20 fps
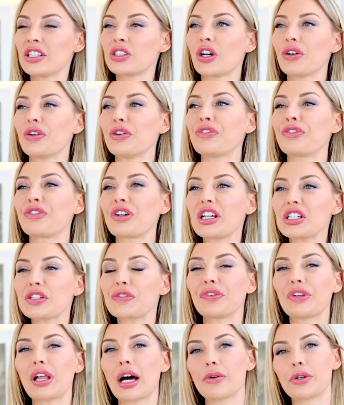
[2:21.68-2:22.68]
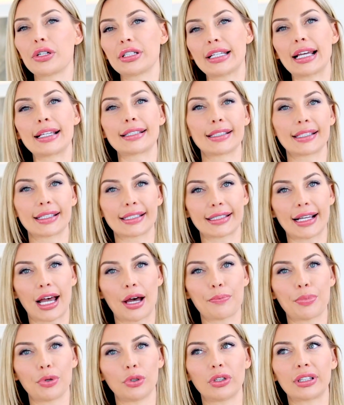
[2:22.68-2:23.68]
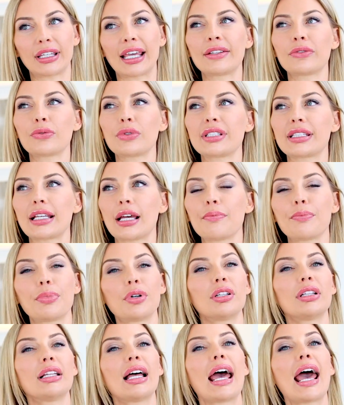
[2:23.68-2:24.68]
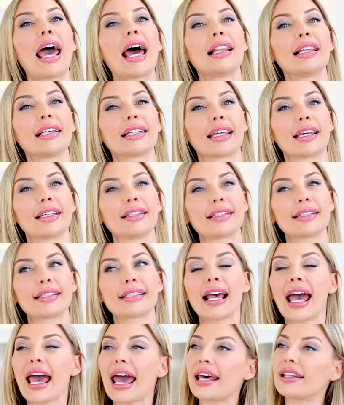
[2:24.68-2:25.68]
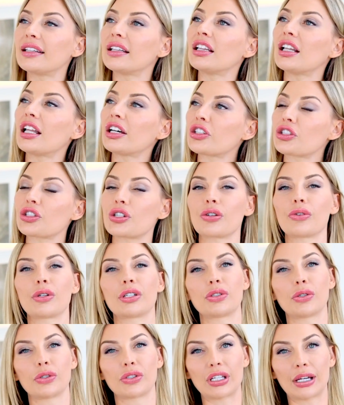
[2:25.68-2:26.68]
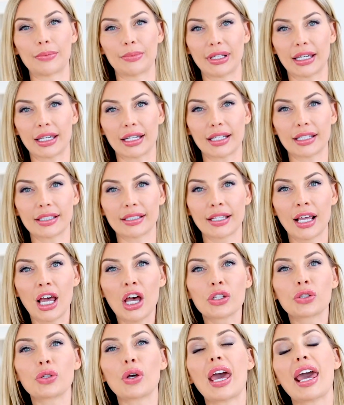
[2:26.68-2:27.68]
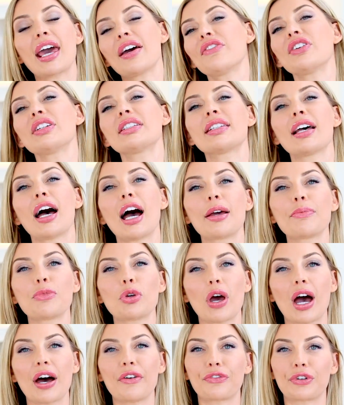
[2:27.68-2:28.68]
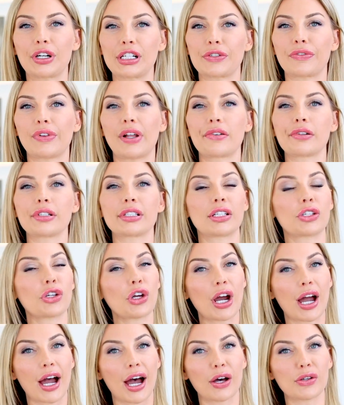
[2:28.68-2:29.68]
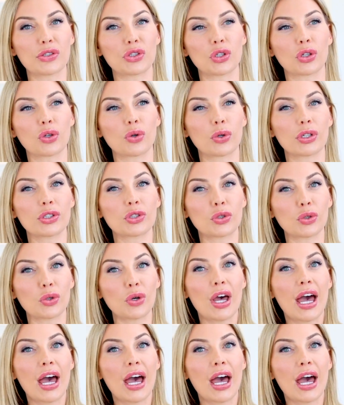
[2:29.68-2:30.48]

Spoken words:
So fresh flowers, as an example, can resemble elegance and luxury to some ladies. So every time you have fresh flowers in your house, you're going to